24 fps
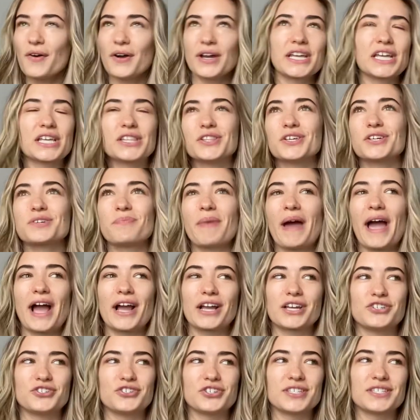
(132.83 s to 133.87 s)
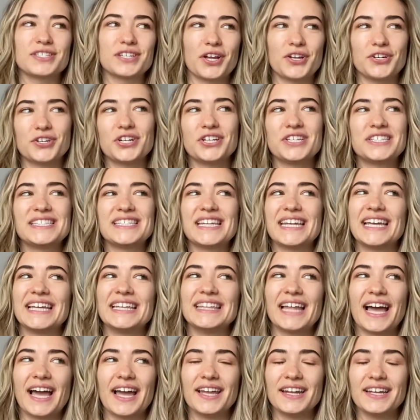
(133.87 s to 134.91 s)
I can look back and just
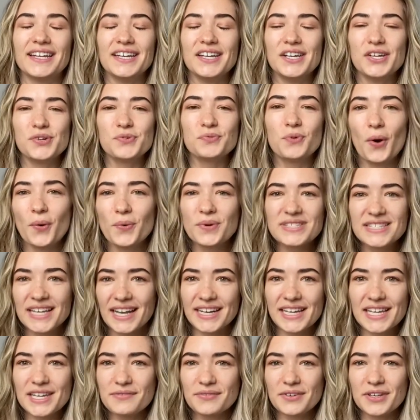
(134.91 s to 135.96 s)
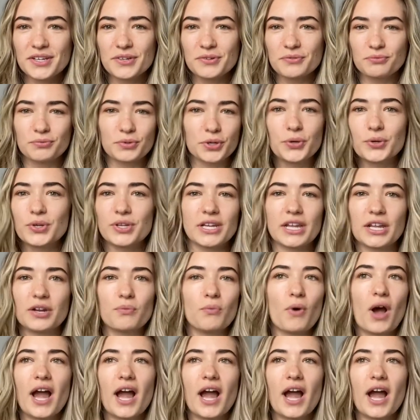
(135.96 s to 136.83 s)
understand that what was that even rooted in?